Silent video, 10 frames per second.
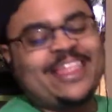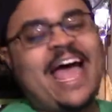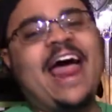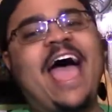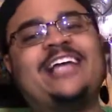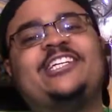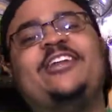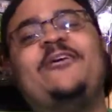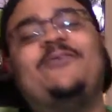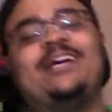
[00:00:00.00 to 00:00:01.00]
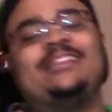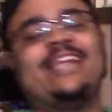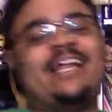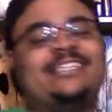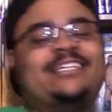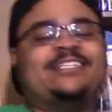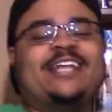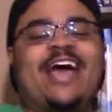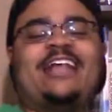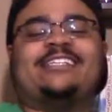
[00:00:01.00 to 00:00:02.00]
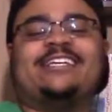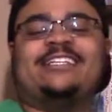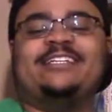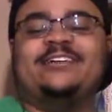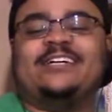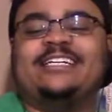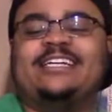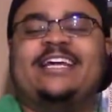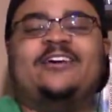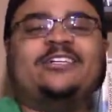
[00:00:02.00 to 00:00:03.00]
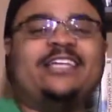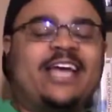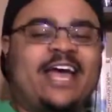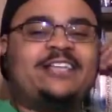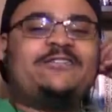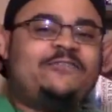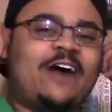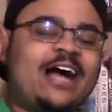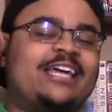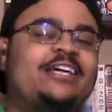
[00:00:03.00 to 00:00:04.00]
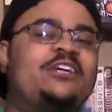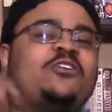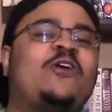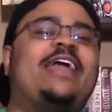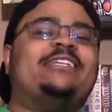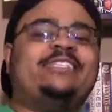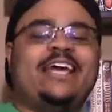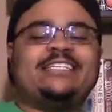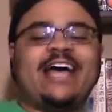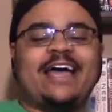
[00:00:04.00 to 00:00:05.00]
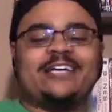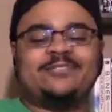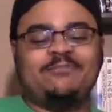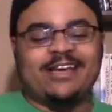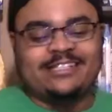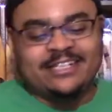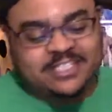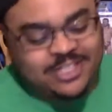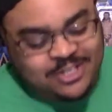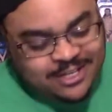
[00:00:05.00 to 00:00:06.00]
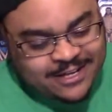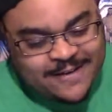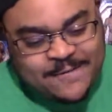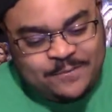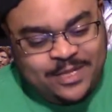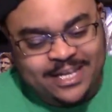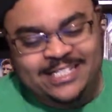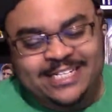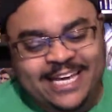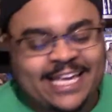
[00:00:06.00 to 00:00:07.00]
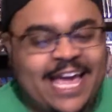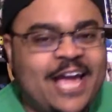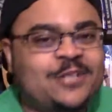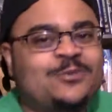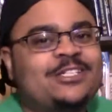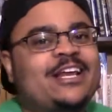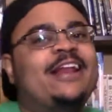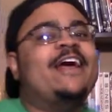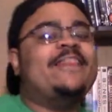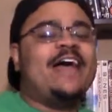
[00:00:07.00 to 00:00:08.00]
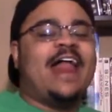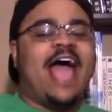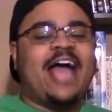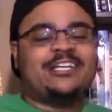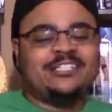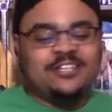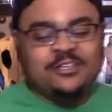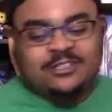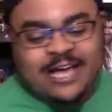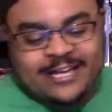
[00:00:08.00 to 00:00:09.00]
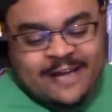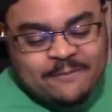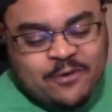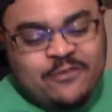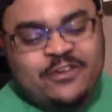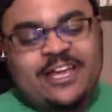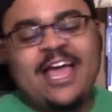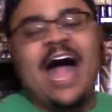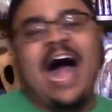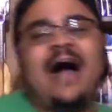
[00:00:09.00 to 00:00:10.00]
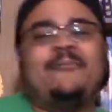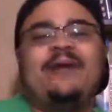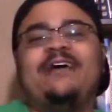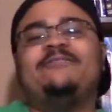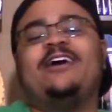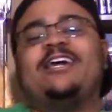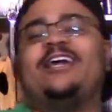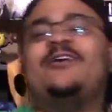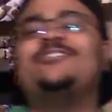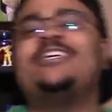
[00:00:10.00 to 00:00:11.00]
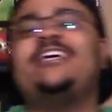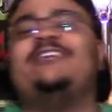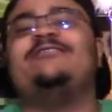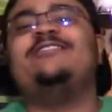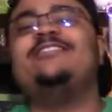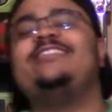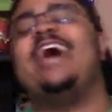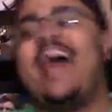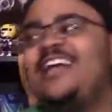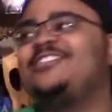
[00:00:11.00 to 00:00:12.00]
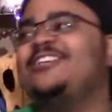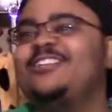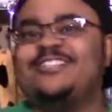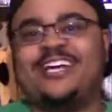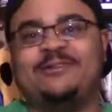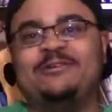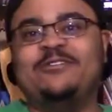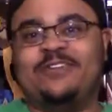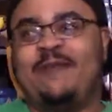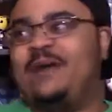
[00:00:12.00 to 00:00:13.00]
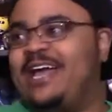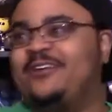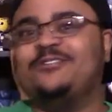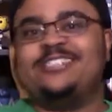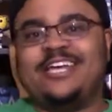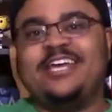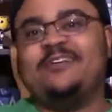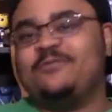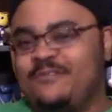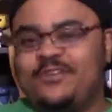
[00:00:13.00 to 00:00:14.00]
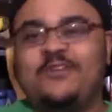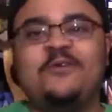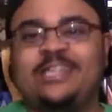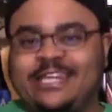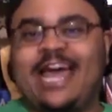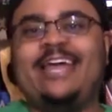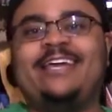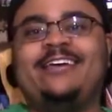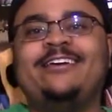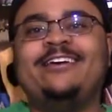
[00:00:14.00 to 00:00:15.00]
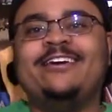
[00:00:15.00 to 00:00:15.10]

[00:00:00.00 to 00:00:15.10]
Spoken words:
That actually, you know what? That didn't look nearly as fucking crazy as I expected it to look because Nick Cage was in it. That actually looked like a movie I might fucking go see. That actually looked like a movie I might go see and review and like.